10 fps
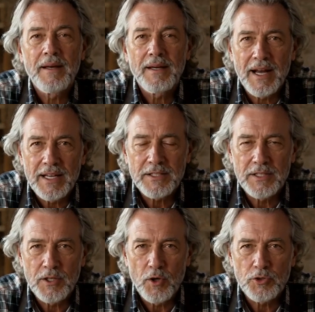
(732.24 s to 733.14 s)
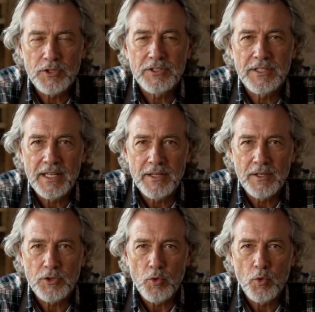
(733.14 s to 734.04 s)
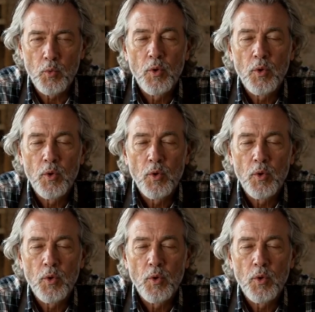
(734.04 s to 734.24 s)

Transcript: That is the closest thing the tool